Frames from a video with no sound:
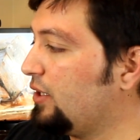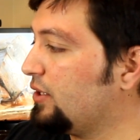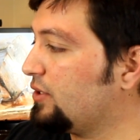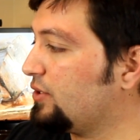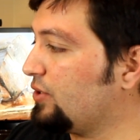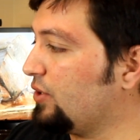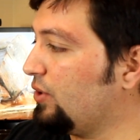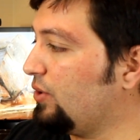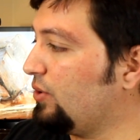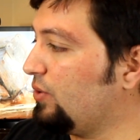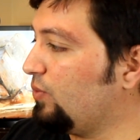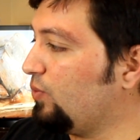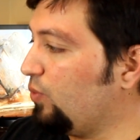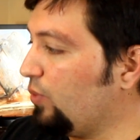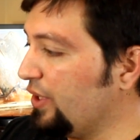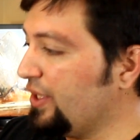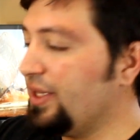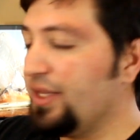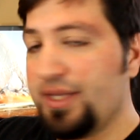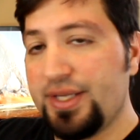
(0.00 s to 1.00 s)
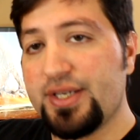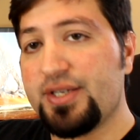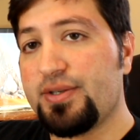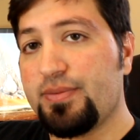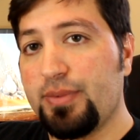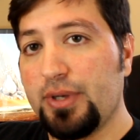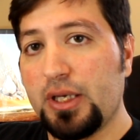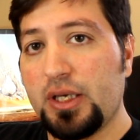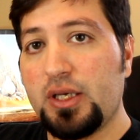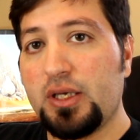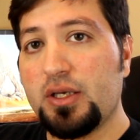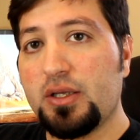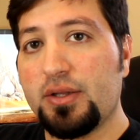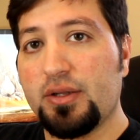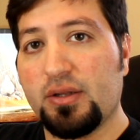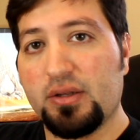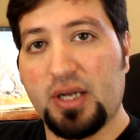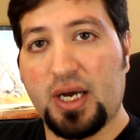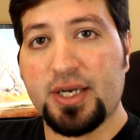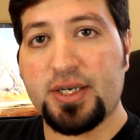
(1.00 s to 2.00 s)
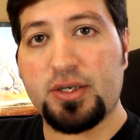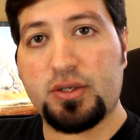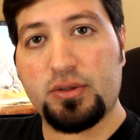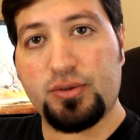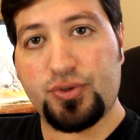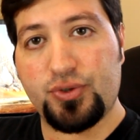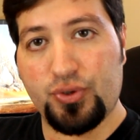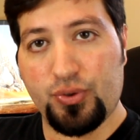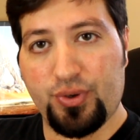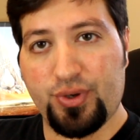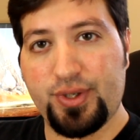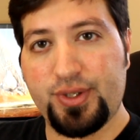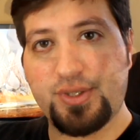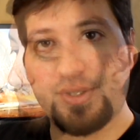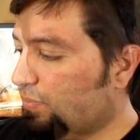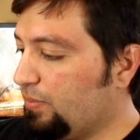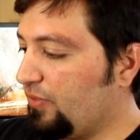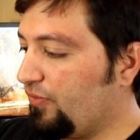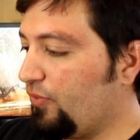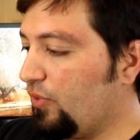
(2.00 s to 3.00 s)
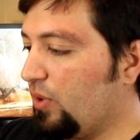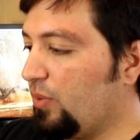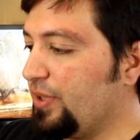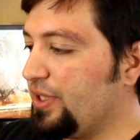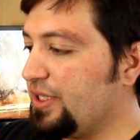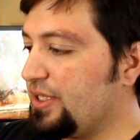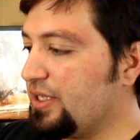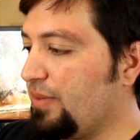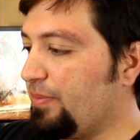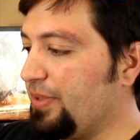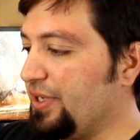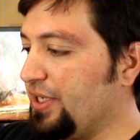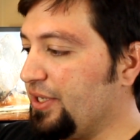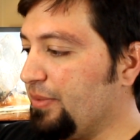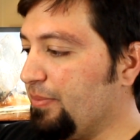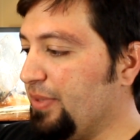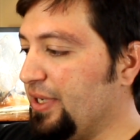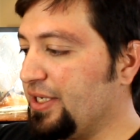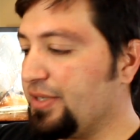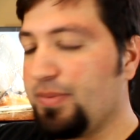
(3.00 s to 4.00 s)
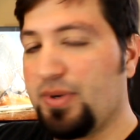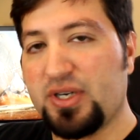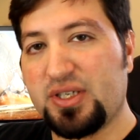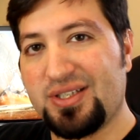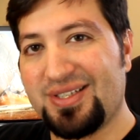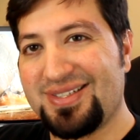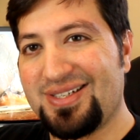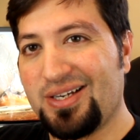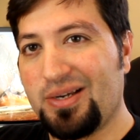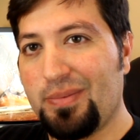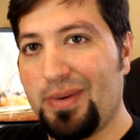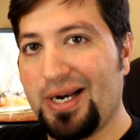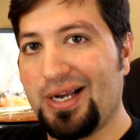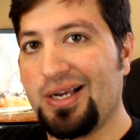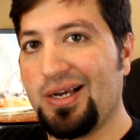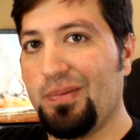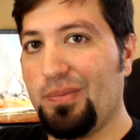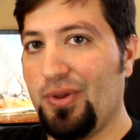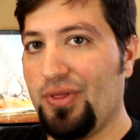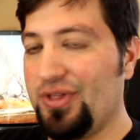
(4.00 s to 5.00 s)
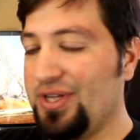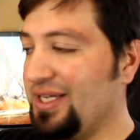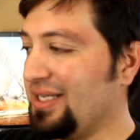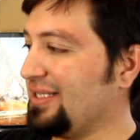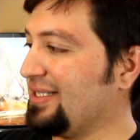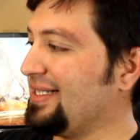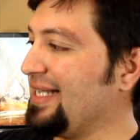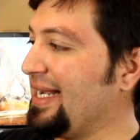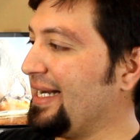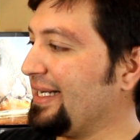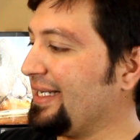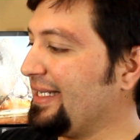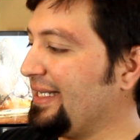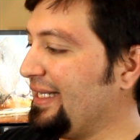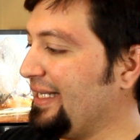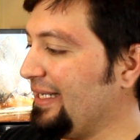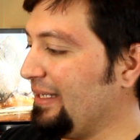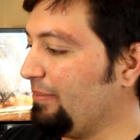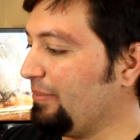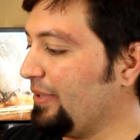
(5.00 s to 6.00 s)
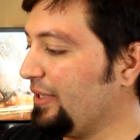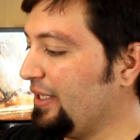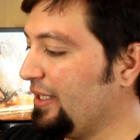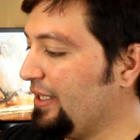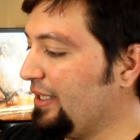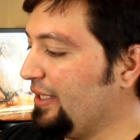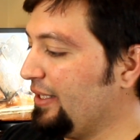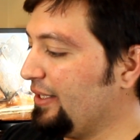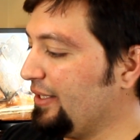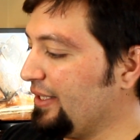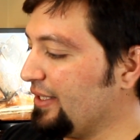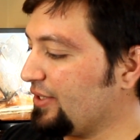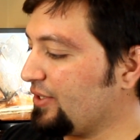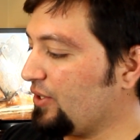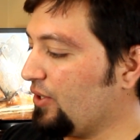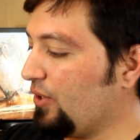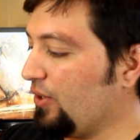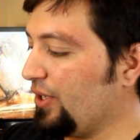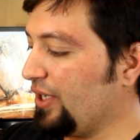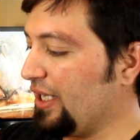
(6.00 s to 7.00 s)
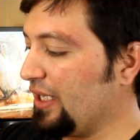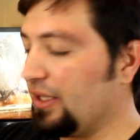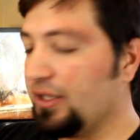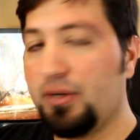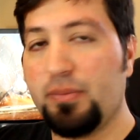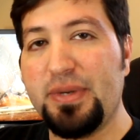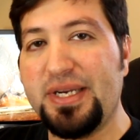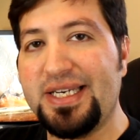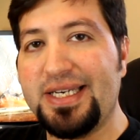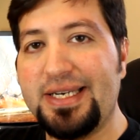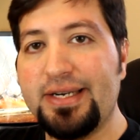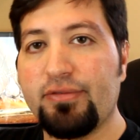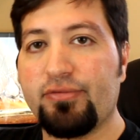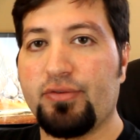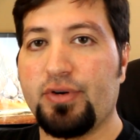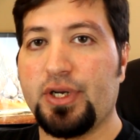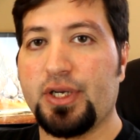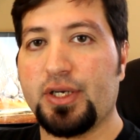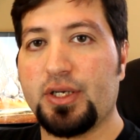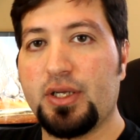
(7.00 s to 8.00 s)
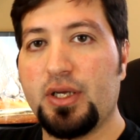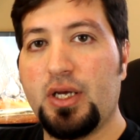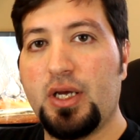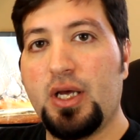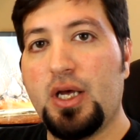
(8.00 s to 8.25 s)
So wouldn't this be the logical choice? Before we jump into the benchmarks, let's talk about a couple things that keep this card a little bit different.